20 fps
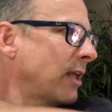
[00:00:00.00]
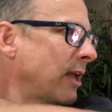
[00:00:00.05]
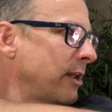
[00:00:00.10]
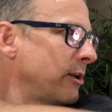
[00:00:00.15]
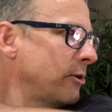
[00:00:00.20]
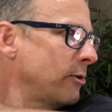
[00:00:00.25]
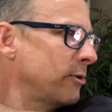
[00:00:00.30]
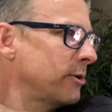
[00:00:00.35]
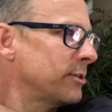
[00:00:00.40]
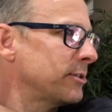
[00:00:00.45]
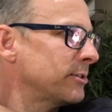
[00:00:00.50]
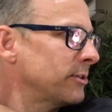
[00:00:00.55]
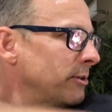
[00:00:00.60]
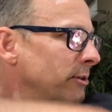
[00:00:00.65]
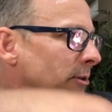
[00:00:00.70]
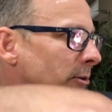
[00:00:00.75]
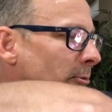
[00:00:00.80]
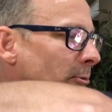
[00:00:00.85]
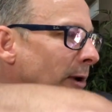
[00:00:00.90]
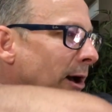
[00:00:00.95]
I notice,
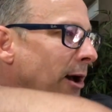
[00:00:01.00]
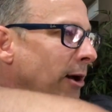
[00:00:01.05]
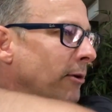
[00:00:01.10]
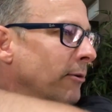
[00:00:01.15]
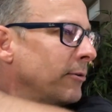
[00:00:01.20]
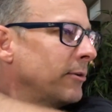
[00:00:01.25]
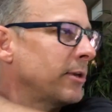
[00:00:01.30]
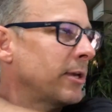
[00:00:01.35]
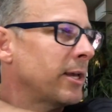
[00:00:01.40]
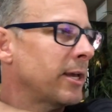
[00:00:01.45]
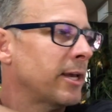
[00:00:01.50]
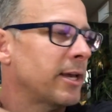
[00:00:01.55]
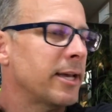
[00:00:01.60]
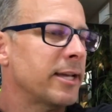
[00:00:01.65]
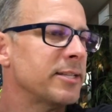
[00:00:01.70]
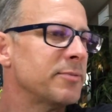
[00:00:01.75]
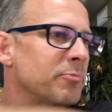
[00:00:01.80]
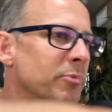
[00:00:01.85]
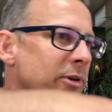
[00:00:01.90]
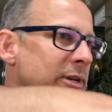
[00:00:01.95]
oh wow,
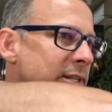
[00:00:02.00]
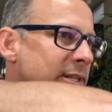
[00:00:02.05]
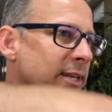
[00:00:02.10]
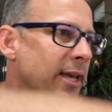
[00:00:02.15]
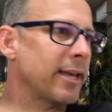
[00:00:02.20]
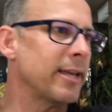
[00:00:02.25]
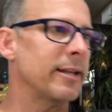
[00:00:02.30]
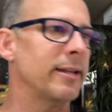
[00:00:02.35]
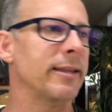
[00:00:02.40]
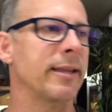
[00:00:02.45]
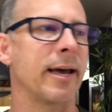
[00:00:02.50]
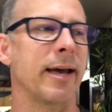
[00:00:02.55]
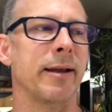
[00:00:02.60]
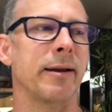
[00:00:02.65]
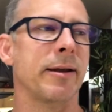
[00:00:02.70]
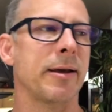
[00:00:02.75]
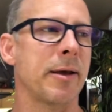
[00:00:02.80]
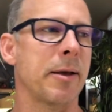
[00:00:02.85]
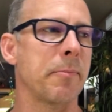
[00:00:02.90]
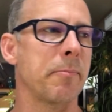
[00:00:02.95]
it's pretty tight in that
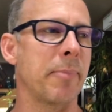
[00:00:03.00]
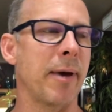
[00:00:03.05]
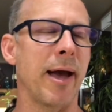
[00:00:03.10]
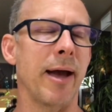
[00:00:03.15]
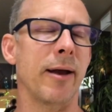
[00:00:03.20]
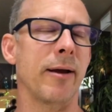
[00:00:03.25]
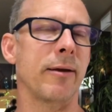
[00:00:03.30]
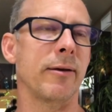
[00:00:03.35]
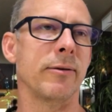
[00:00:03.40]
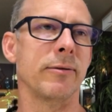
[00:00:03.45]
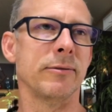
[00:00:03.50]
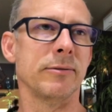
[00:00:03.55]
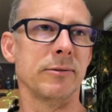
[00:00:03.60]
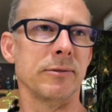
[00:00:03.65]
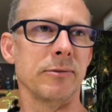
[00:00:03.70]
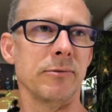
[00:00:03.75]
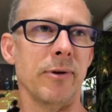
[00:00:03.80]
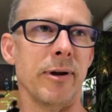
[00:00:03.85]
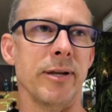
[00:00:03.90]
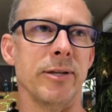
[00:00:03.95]
back
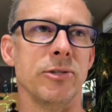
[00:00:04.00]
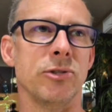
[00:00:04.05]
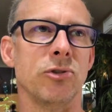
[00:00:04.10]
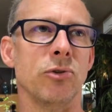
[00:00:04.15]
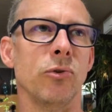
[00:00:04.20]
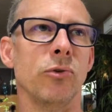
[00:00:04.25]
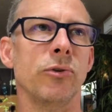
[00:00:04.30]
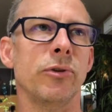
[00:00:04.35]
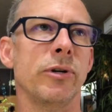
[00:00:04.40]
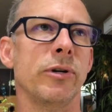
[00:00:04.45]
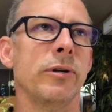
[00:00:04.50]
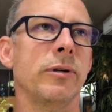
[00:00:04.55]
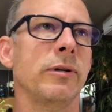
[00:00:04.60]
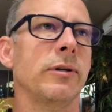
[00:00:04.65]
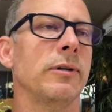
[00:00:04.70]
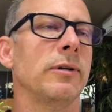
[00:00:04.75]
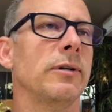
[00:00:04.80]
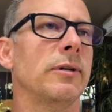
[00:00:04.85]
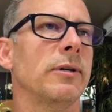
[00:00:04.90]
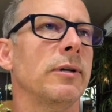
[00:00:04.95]
right
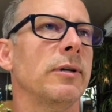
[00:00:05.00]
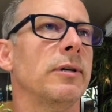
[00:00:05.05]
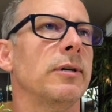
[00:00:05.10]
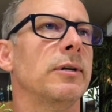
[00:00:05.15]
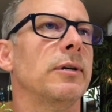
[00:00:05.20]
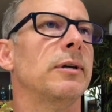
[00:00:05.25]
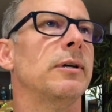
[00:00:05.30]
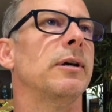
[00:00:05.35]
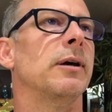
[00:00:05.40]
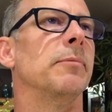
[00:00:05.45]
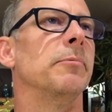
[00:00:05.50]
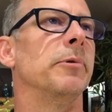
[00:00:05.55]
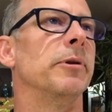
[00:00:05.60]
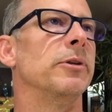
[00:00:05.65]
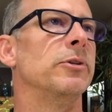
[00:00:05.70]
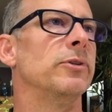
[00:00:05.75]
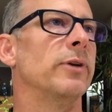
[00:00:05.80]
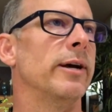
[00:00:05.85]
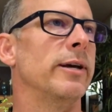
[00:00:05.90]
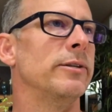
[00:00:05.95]
shoulder. I'm going
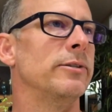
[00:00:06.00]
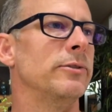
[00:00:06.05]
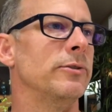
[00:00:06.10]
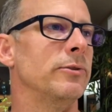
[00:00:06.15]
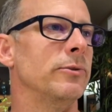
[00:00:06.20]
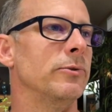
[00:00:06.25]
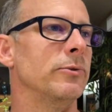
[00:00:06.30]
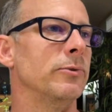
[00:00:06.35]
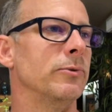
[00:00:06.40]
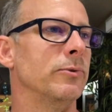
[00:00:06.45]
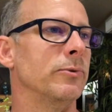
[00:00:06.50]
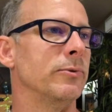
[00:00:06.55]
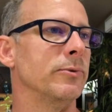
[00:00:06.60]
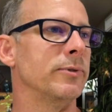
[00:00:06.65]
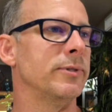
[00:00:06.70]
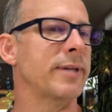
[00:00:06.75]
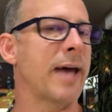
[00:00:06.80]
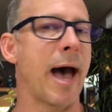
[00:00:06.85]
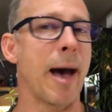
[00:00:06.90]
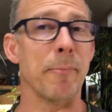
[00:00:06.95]
to try to
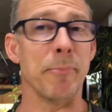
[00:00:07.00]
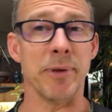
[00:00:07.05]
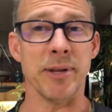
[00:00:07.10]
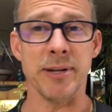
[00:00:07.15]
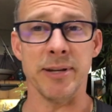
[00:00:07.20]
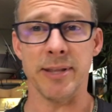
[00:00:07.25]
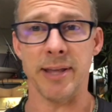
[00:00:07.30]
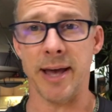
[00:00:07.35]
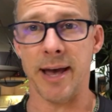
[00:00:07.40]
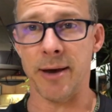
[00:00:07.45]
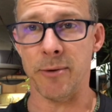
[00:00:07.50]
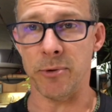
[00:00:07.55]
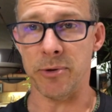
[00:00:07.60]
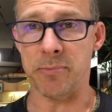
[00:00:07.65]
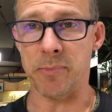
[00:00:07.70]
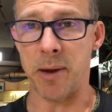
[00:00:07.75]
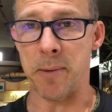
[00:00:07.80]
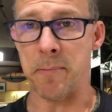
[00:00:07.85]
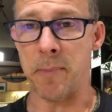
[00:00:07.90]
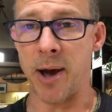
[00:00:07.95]
tap into that
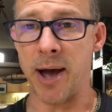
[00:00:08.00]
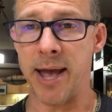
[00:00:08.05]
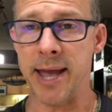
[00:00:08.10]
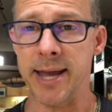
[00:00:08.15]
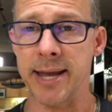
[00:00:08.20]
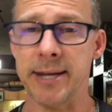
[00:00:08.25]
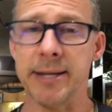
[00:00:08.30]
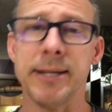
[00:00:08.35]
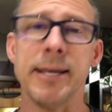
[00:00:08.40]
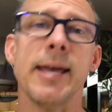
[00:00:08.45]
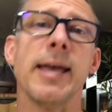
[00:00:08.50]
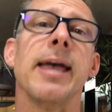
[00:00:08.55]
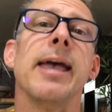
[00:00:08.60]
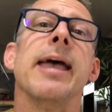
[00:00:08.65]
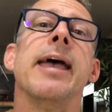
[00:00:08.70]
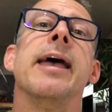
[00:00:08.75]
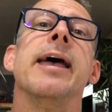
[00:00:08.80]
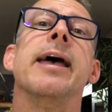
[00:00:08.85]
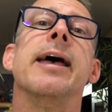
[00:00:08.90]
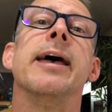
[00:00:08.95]
with my mind
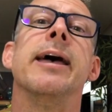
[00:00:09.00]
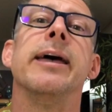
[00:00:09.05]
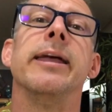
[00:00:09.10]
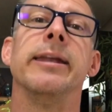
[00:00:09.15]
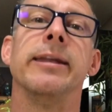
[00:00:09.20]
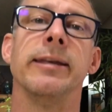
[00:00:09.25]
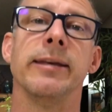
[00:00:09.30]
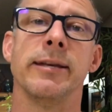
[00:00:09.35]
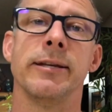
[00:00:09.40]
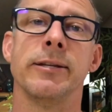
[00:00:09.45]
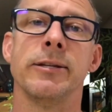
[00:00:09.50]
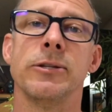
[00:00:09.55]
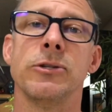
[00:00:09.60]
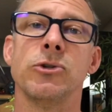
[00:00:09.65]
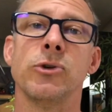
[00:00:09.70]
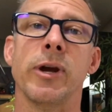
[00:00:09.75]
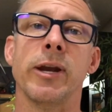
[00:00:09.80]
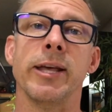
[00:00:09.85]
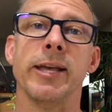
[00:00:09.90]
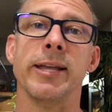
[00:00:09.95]
and
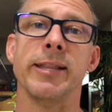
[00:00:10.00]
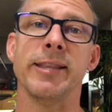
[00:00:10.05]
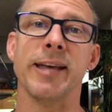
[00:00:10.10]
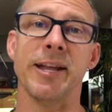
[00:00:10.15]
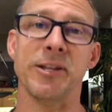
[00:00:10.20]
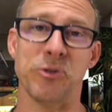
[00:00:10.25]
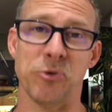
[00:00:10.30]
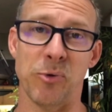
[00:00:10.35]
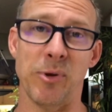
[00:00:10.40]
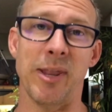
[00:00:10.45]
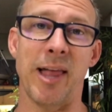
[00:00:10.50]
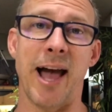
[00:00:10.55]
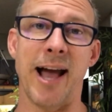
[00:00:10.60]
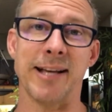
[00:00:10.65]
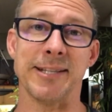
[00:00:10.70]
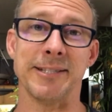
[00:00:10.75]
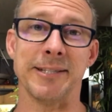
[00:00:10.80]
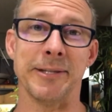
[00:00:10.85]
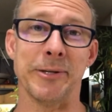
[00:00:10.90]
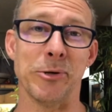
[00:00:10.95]
try to get that to
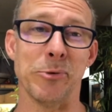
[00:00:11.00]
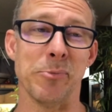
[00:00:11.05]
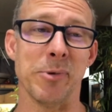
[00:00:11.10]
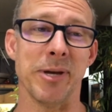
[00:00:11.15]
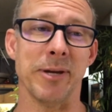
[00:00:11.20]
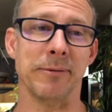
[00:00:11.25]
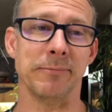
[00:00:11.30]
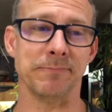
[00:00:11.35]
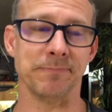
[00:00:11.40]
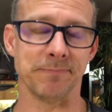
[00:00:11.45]
relax a little bit.